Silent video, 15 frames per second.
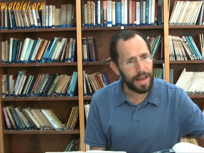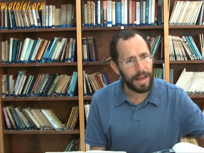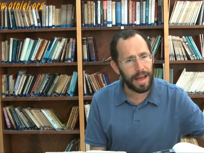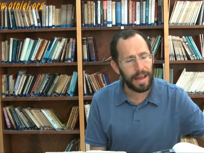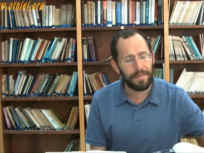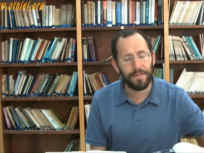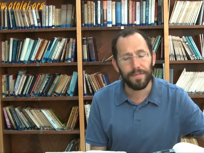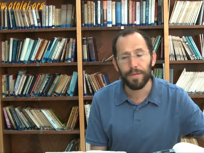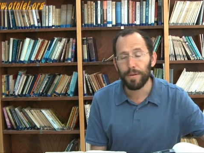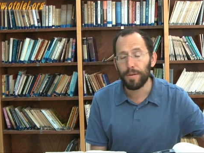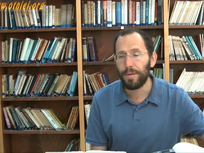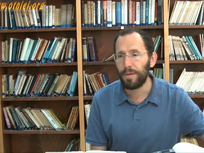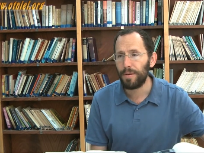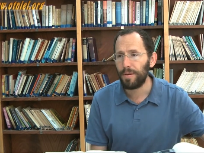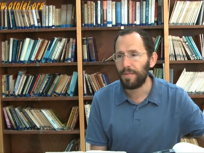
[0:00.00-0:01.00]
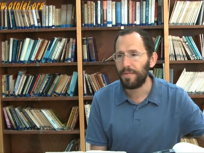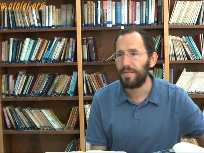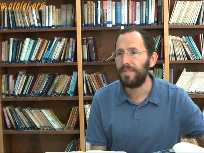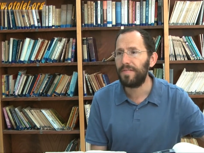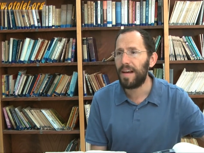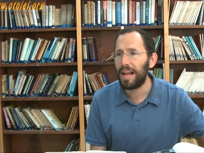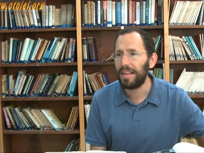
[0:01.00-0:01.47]
and further
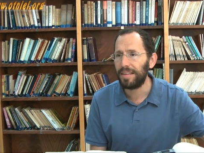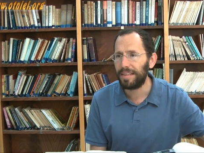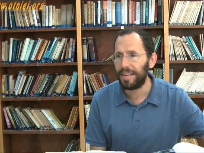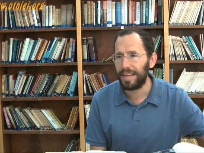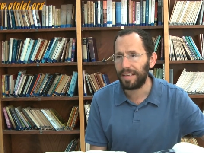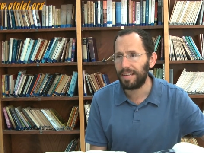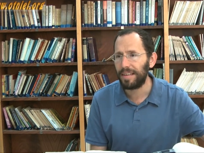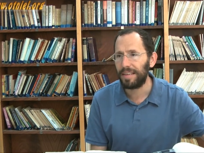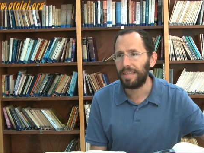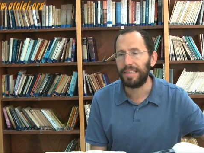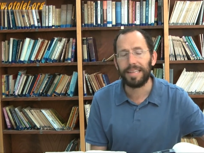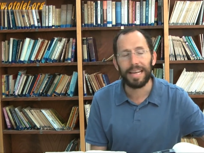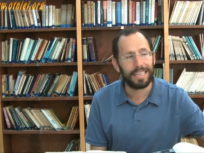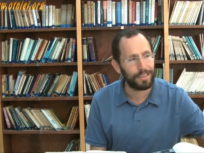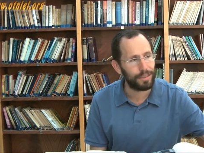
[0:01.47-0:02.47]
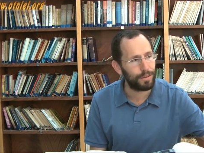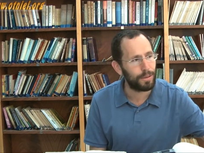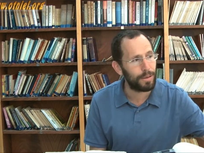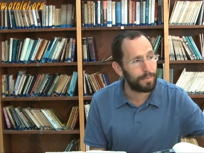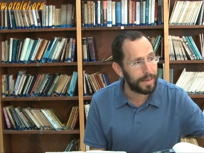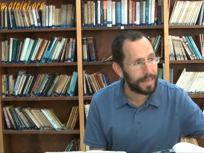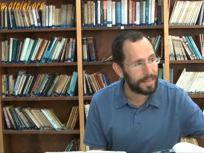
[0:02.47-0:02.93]
validate the
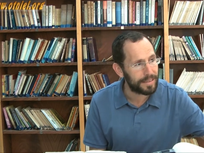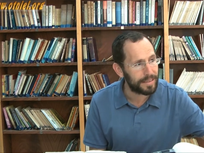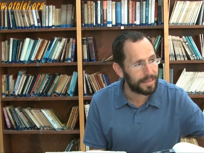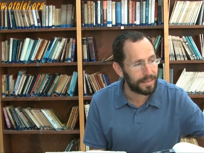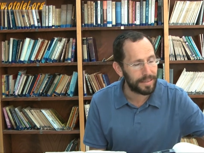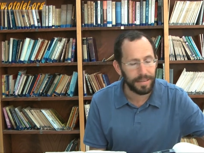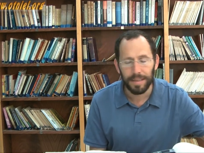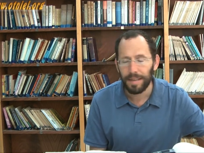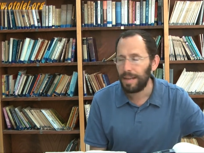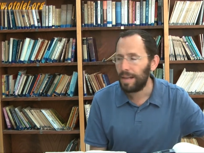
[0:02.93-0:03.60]
textual basis.